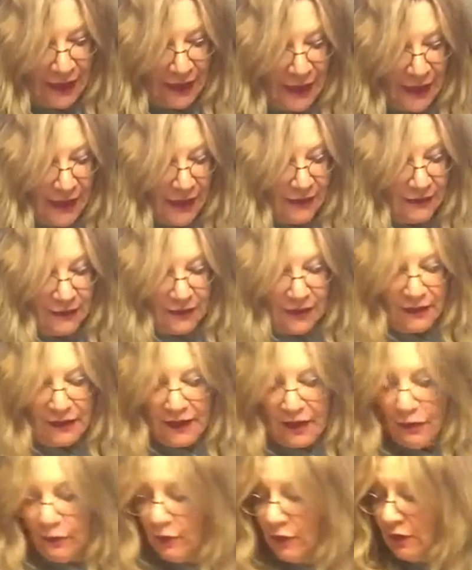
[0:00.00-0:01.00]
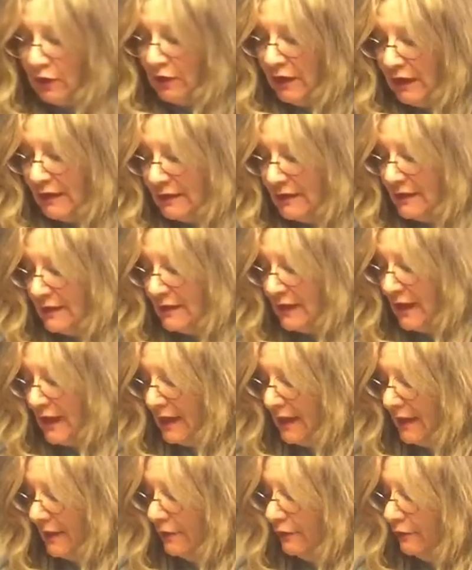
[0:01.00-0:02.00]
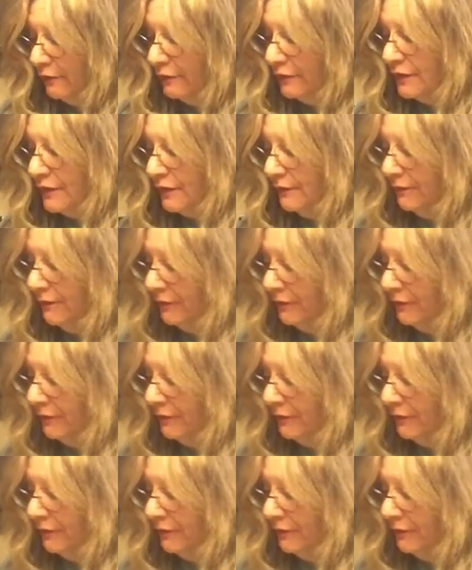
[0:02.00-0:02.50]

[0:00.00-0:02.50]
And now we're going to take out